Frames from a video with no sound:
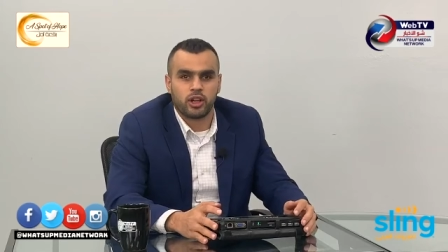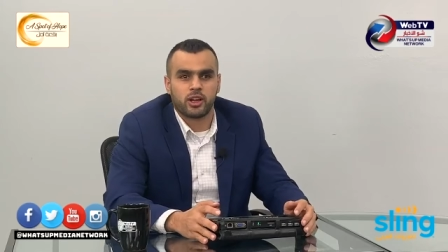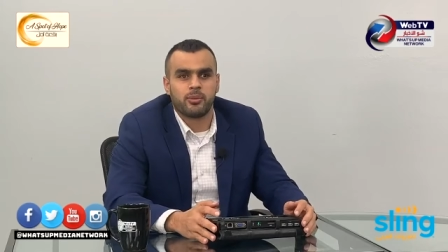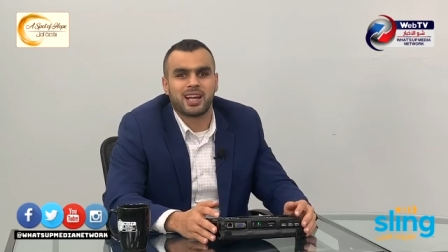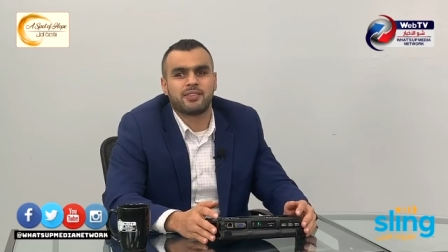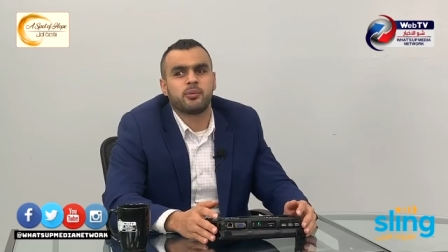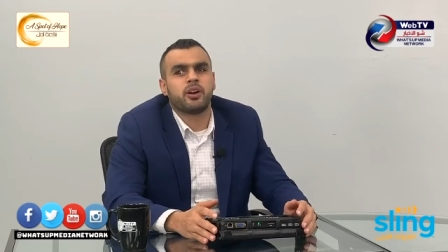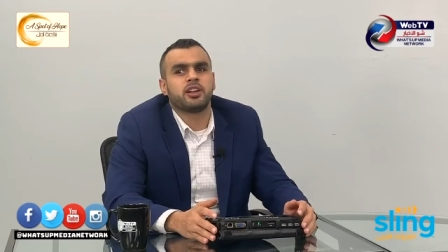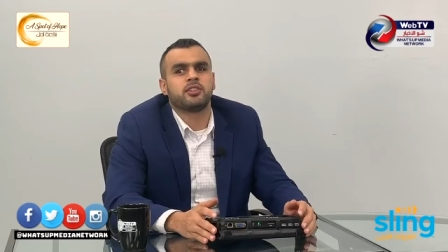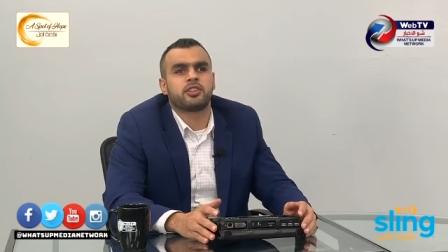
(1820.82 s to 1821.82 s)
welcome back,
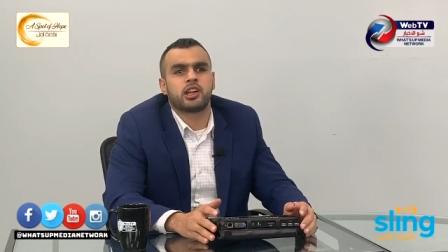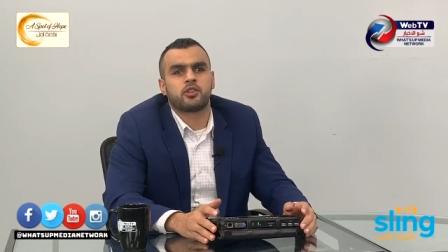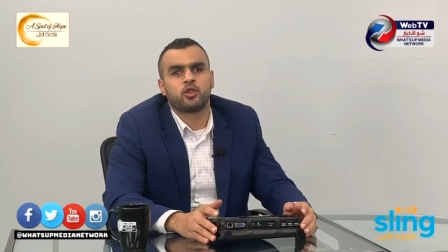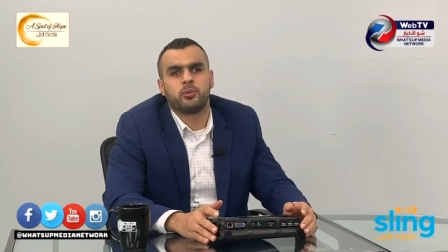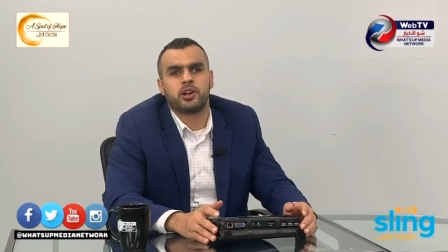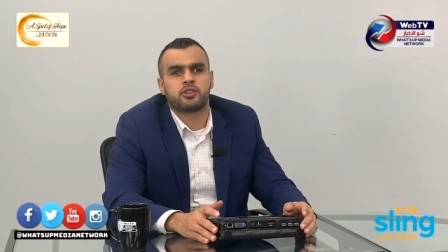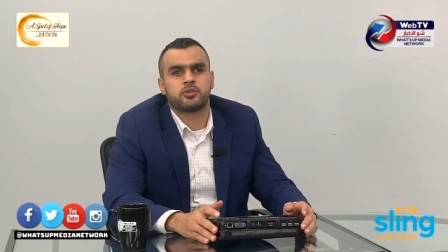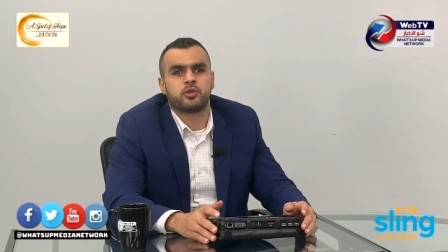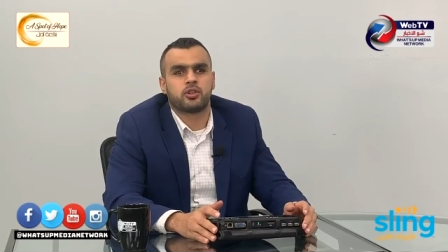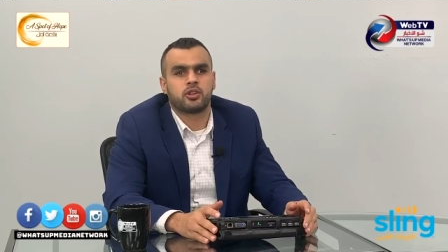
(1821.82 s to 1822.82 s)
everybody, and thank you so
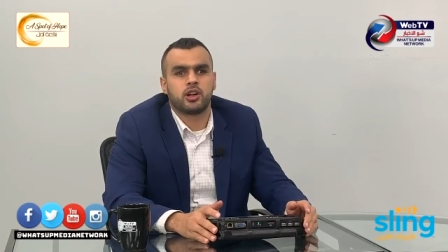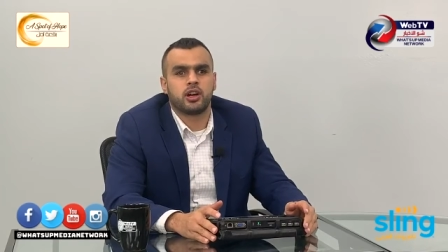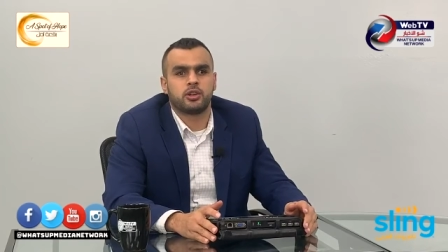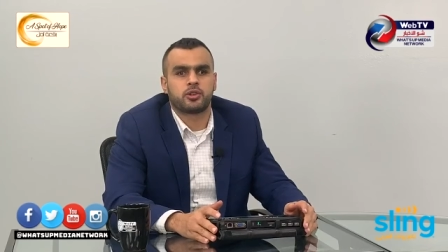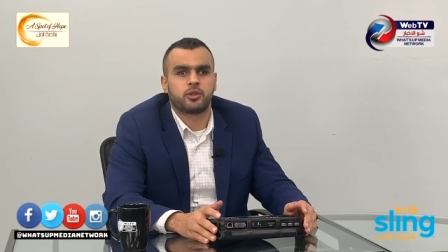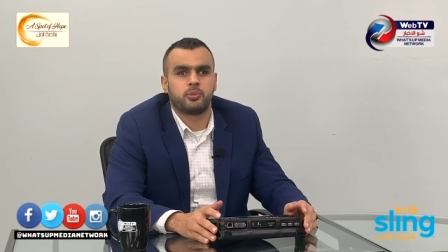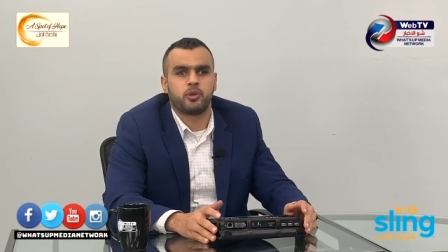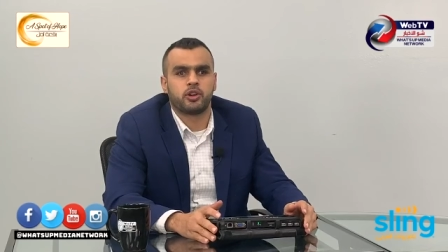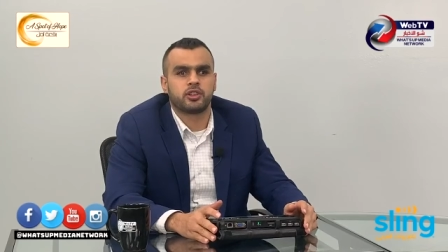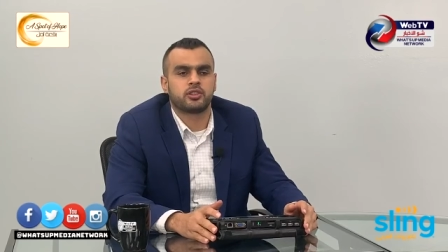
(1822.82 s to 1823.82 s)
much for your
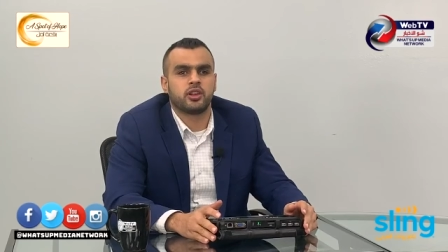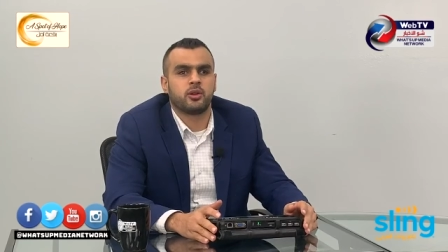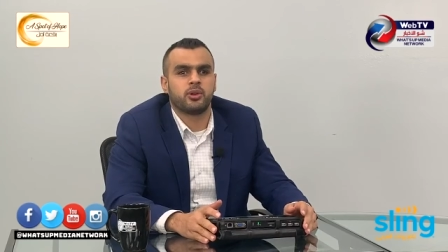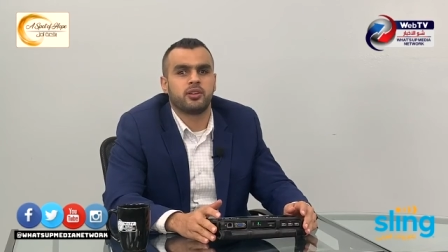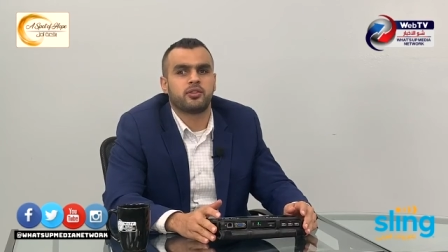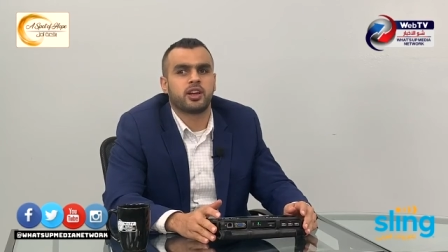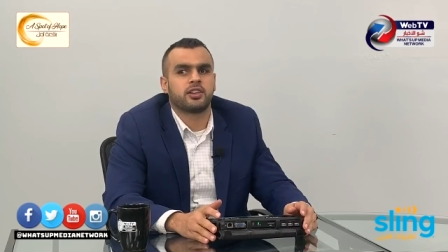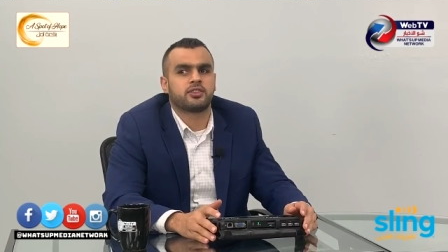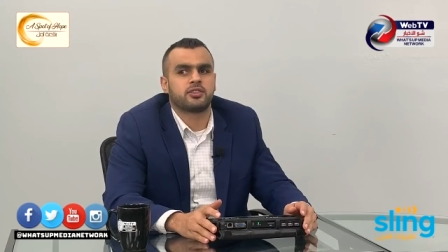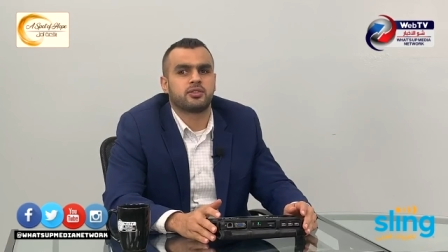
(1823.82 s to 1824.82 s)
support. We've
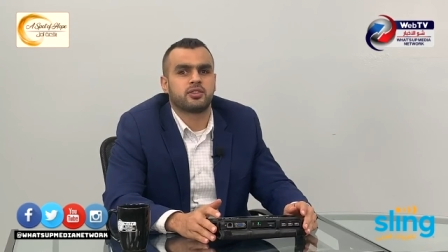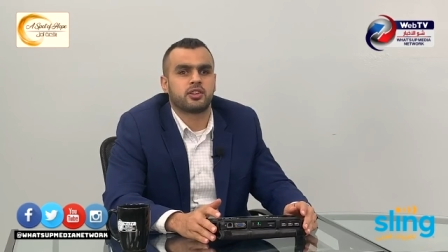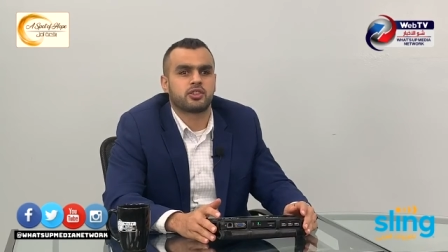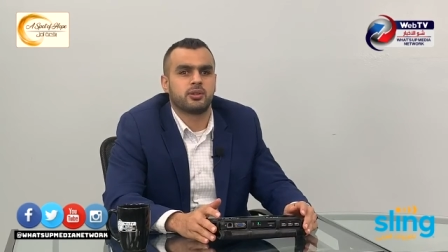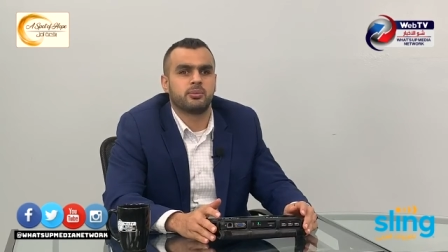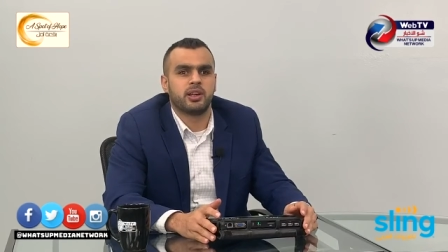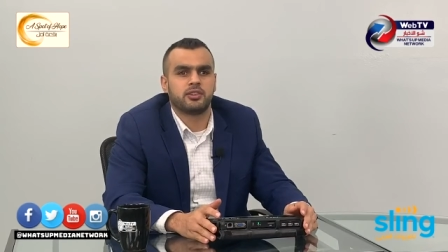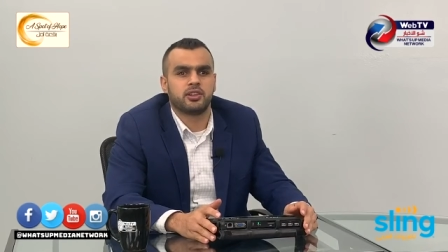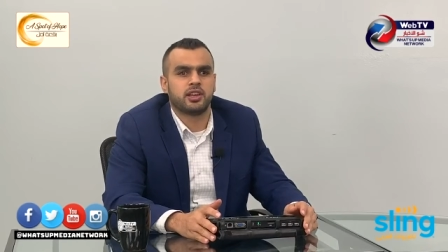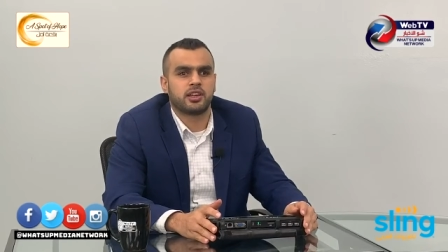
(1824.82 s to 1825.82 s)
got such an
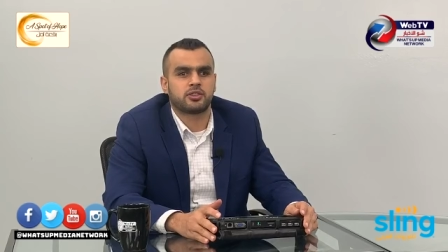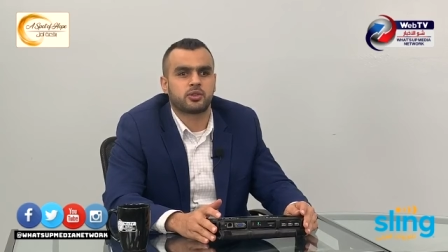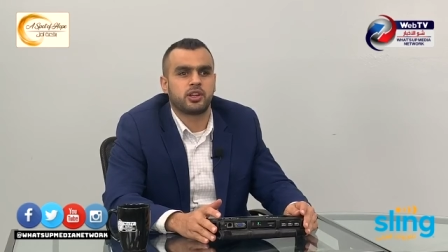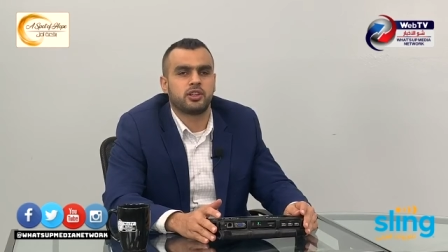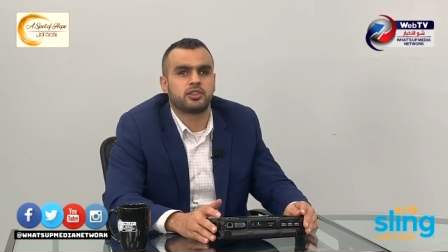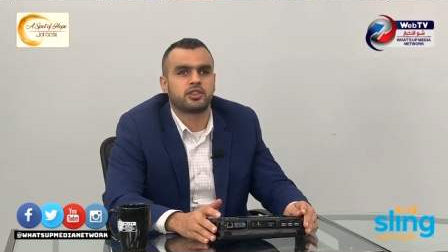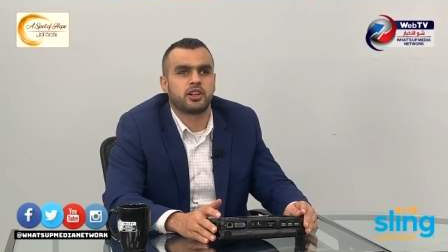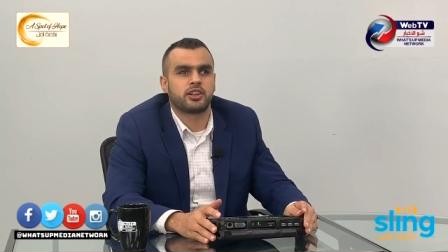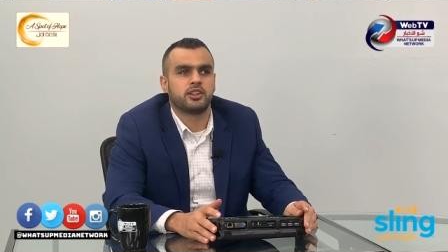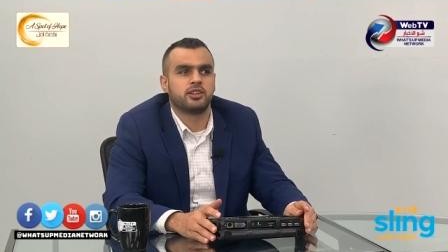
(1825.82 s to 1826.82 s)
amazing guest right here
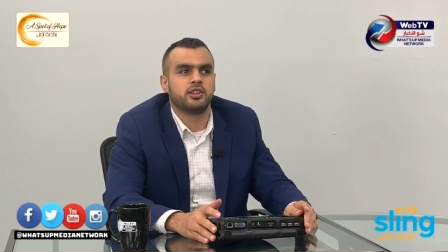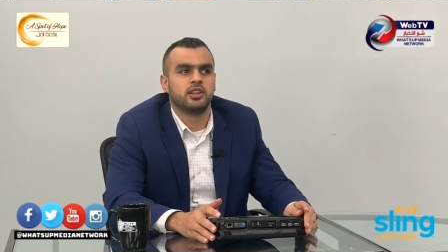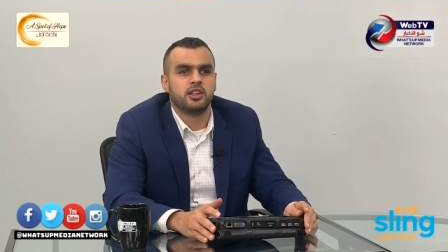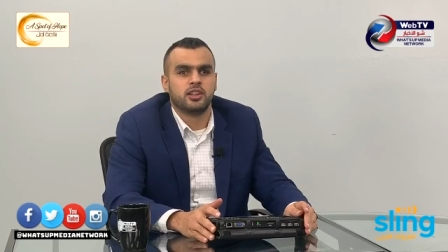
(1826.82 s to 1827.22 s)
talking,